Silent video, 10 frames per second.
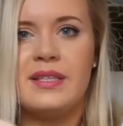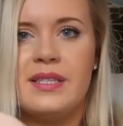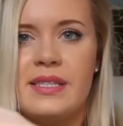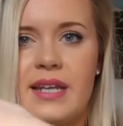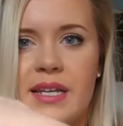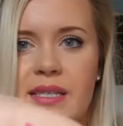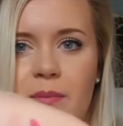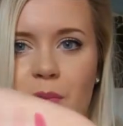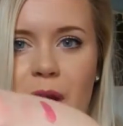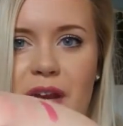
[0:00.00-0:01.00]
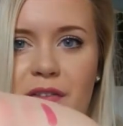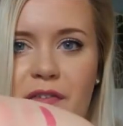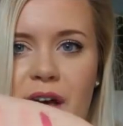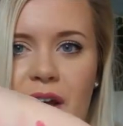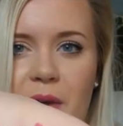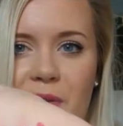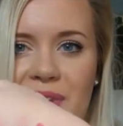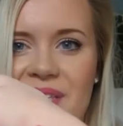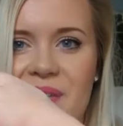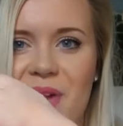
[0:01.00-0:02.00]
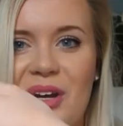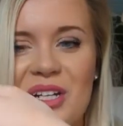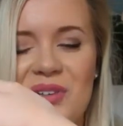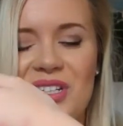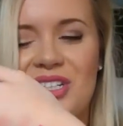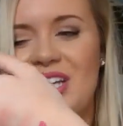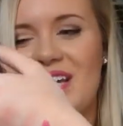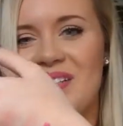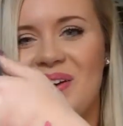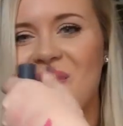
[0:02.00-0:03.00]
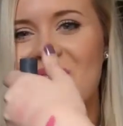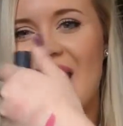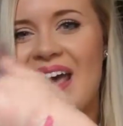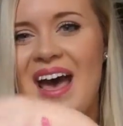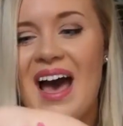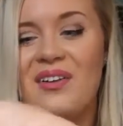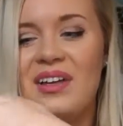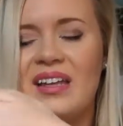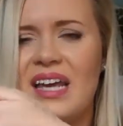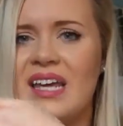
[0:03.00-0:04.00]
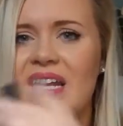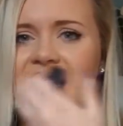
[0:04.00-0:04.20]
It's nice and bright and fun. I wore this on my graduation day, so I really like it.